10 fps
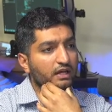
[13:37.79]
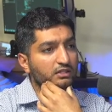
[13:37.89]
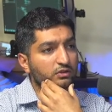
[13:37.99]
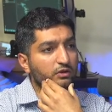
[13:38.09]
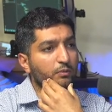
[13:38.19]

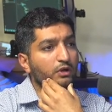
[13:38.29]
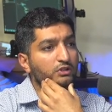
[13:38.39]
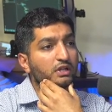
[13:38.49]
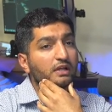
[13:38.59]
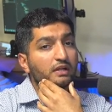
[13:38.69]
So their margin,
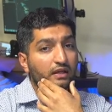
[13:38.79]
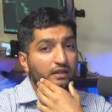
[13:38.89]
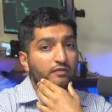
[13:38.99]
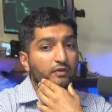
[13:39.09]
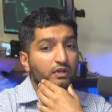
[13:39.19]
and
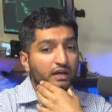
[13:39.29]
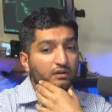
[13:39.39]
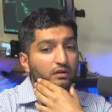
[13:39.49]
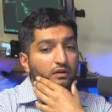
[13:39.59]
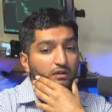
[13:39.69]
they were like
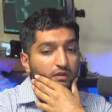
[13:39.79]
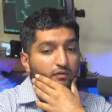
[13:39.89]
they